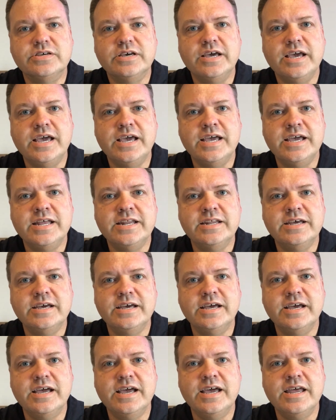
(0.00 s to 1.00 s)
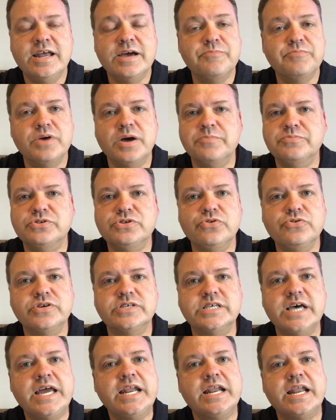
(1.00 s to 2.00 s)
And I'm so
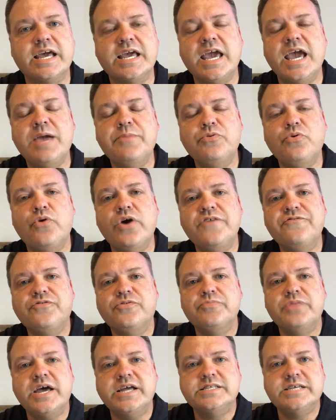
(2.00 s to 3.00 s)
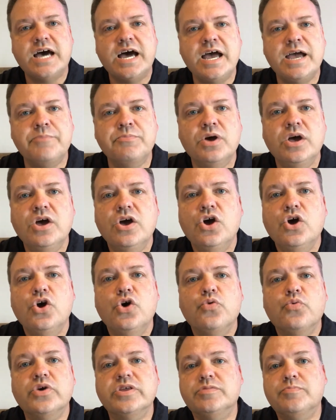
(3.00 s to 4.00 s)
excited. I came away from that time
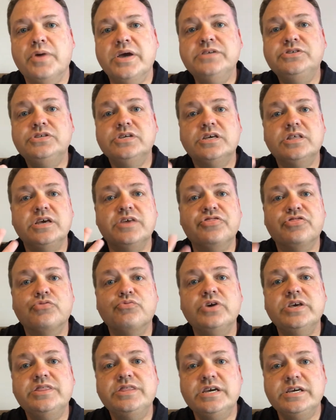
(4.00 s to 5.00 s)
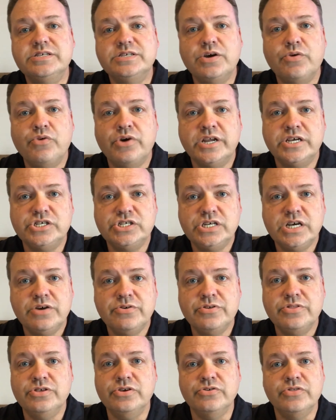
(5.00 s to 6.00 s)
with basically 3 things I want to share
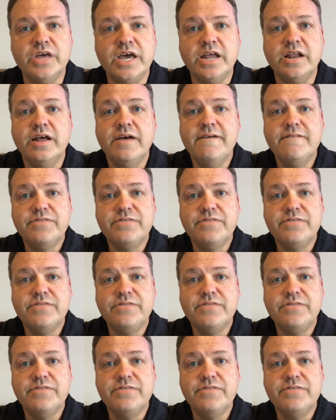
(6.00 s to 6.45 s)
with you that